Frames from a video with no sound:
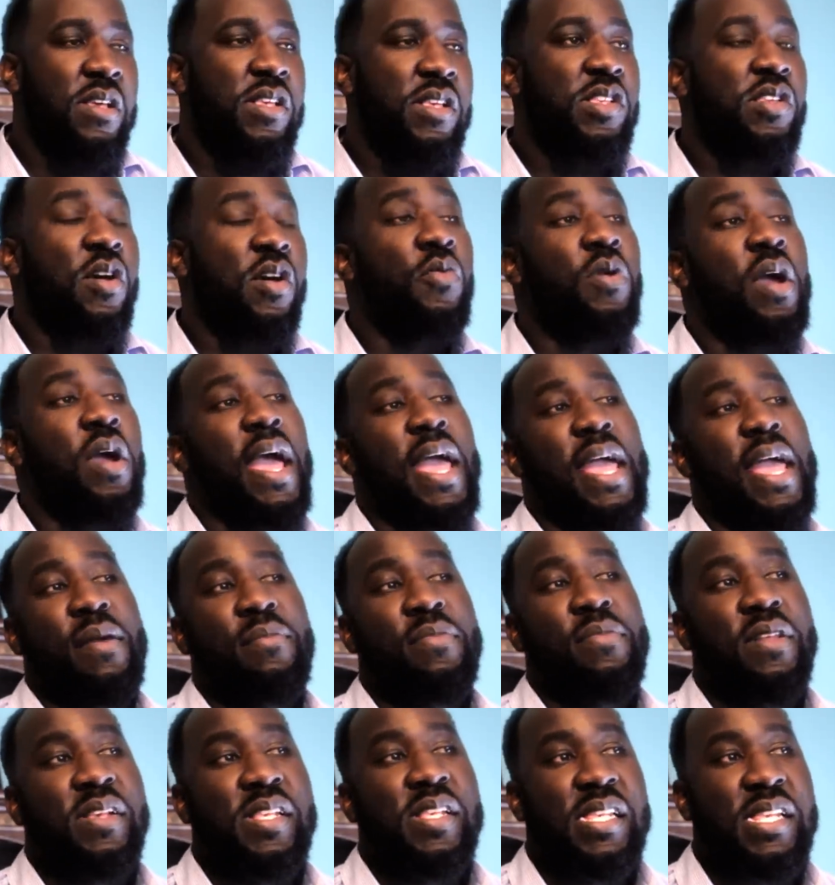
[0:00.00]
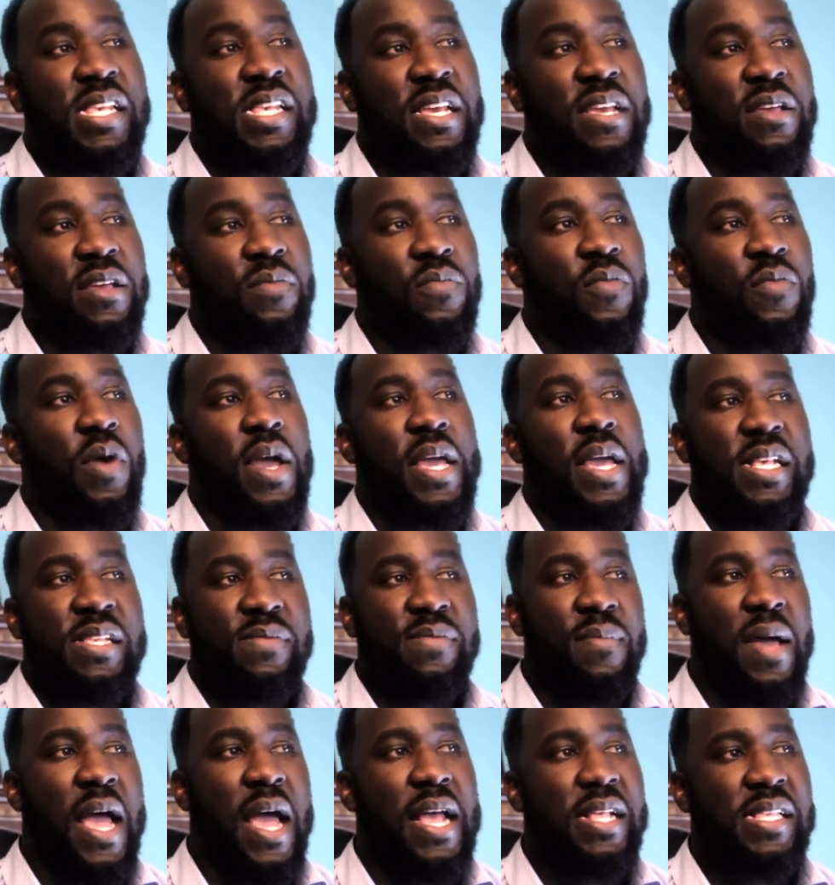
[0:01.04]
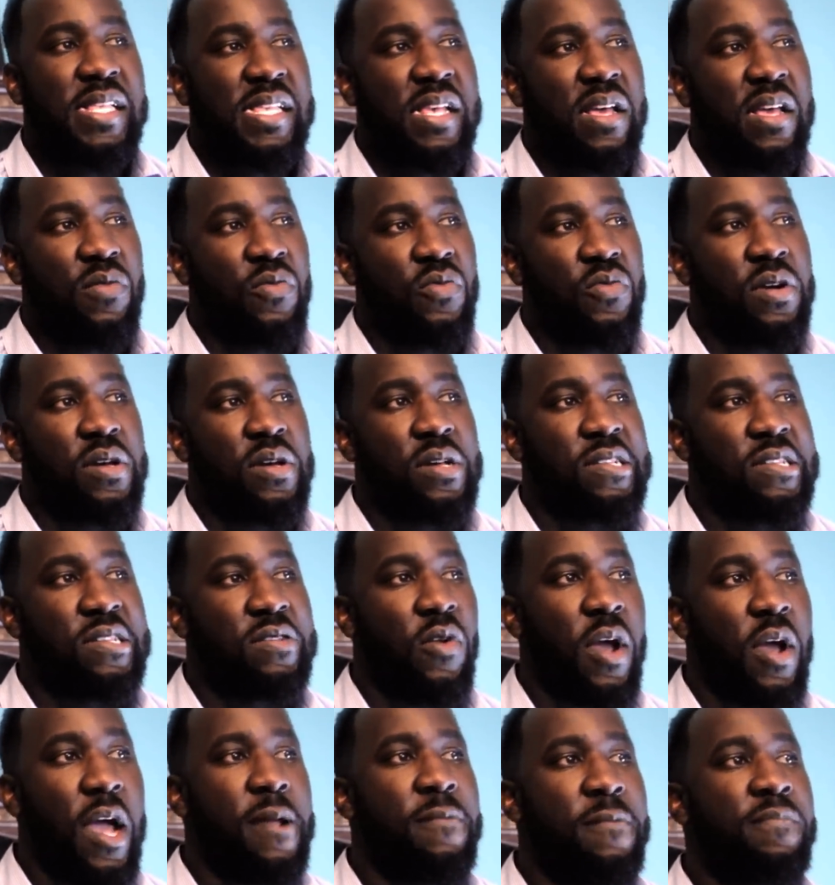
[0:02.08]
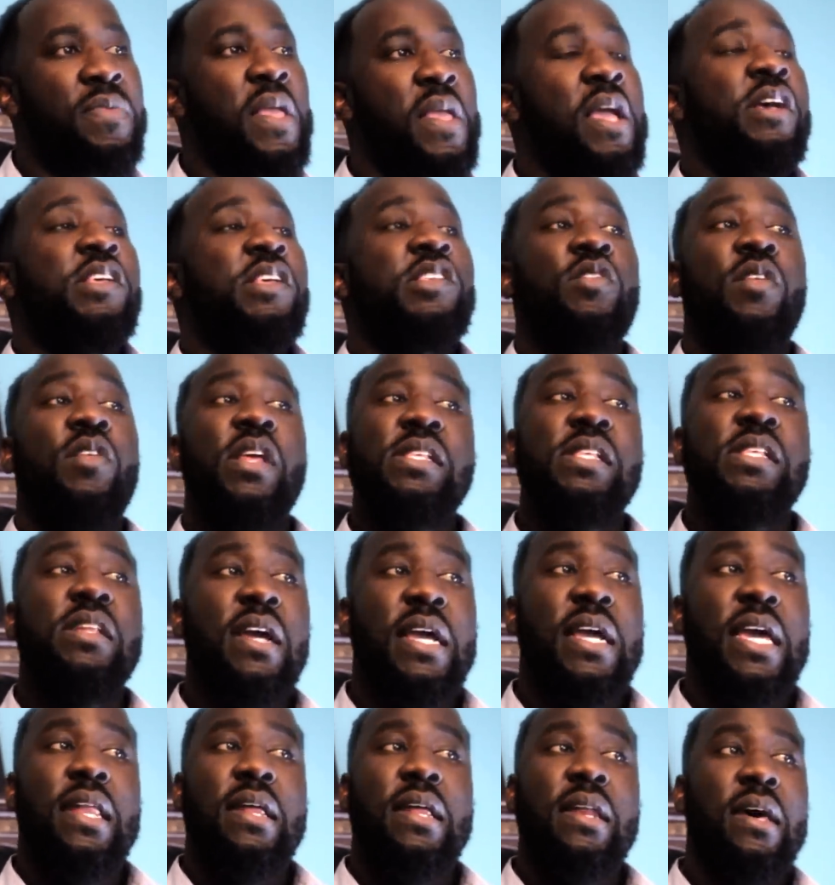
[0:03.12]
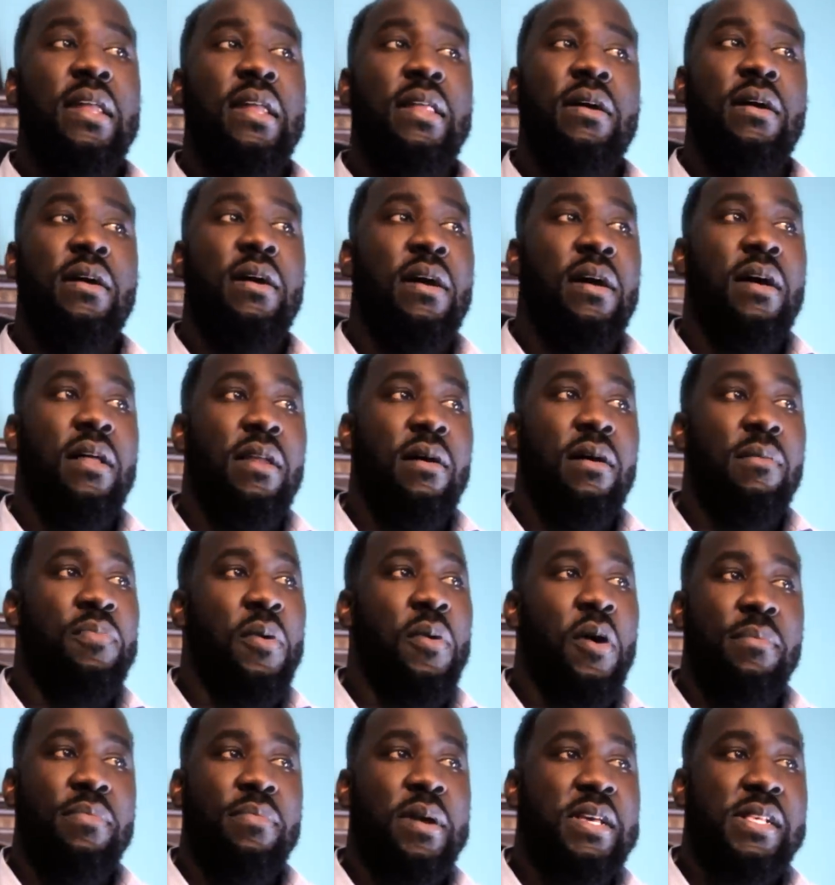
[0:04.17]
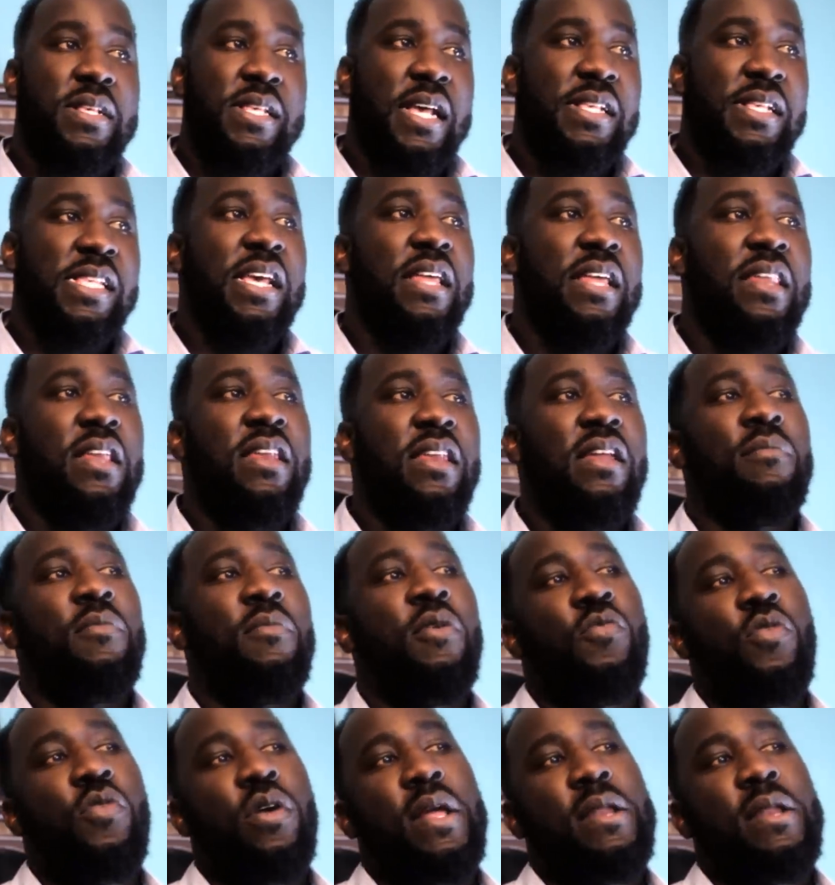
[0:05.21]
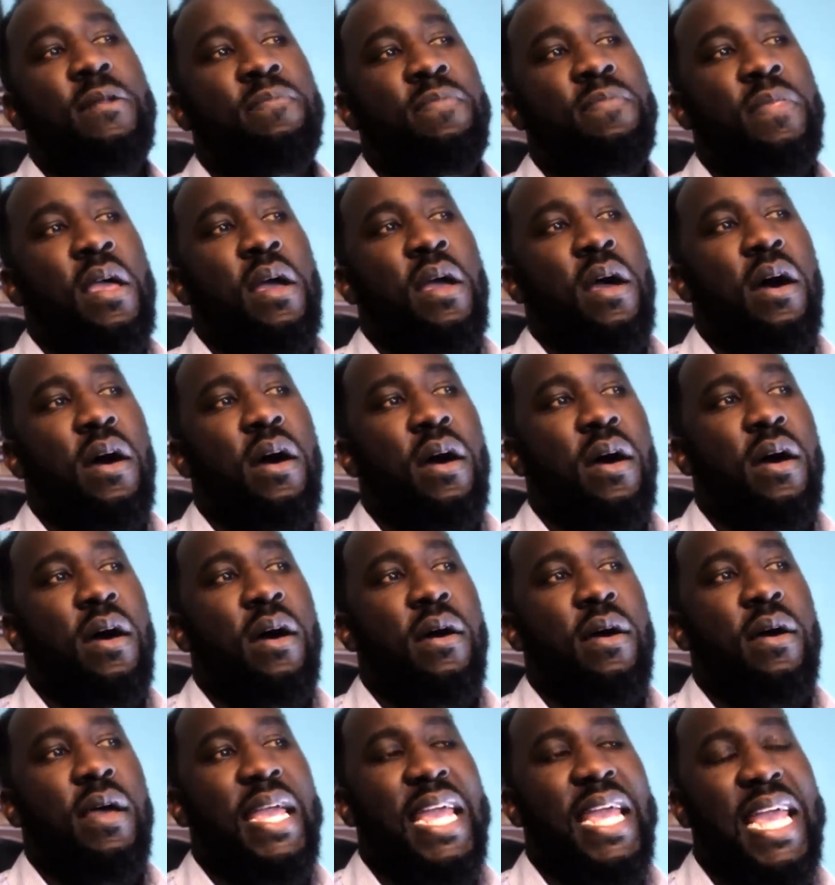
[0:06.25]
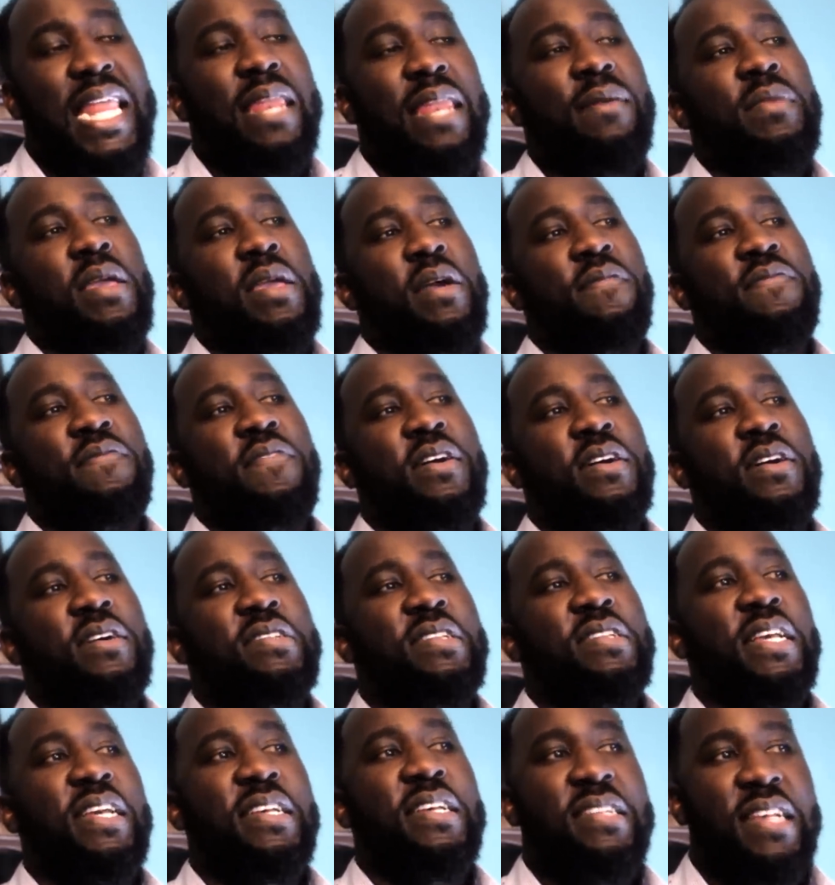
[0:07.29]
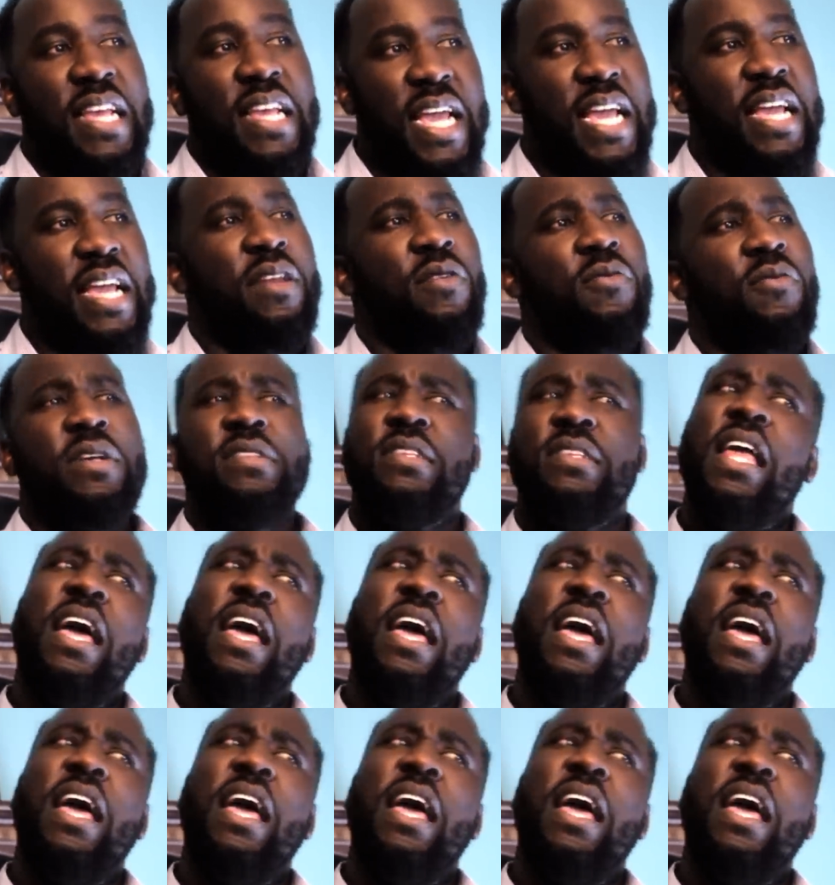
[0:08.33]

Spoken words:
So we're able to see where his mindset was, right? So let's look at another little part, because I said the number one enemy of us is ignorance.